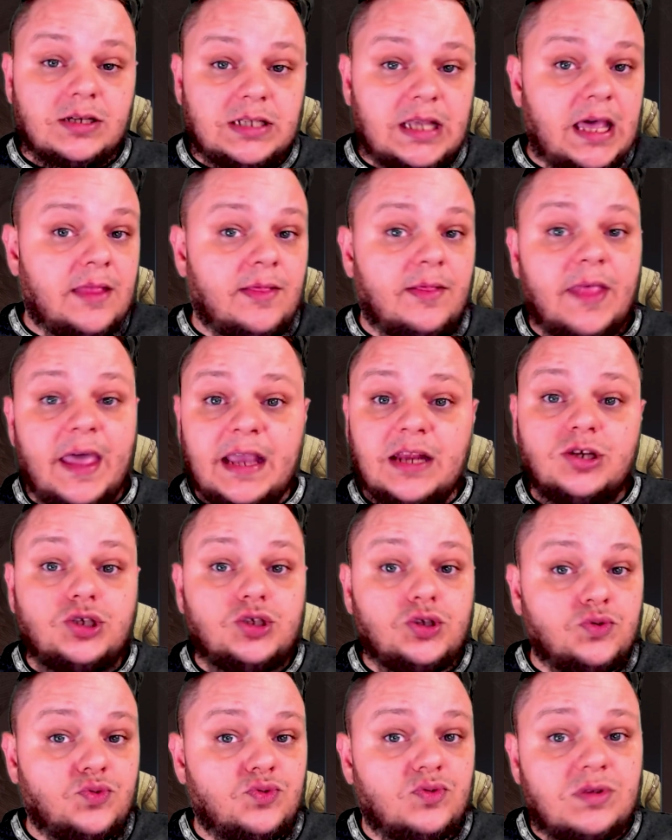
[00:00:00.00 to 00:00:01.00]
and they
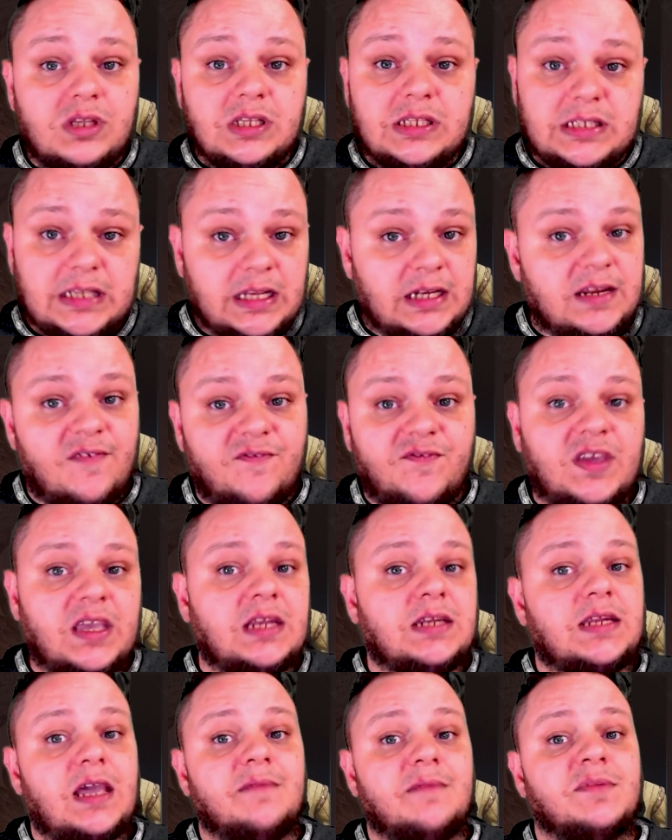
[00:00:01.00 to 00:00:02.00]
do significant
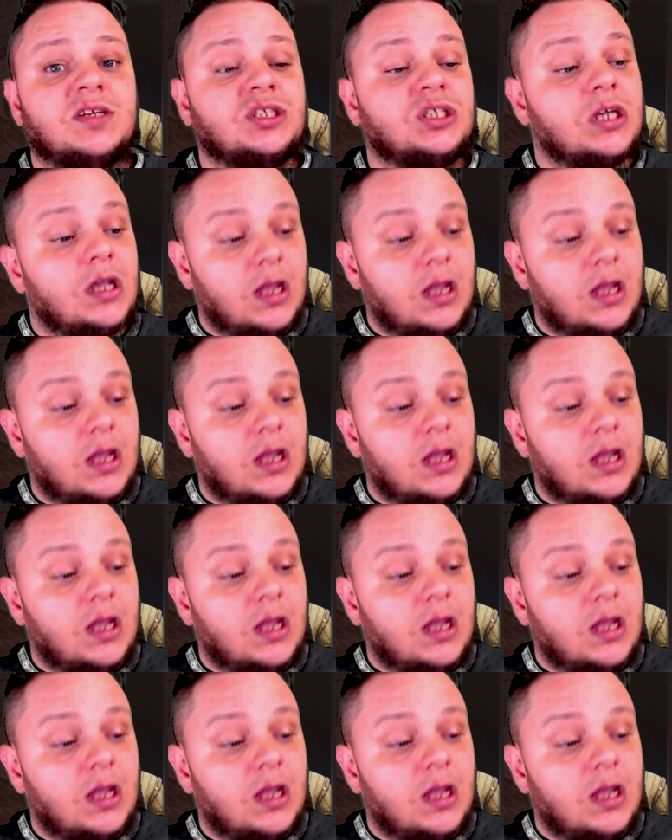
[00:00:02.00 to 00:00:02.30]
damage.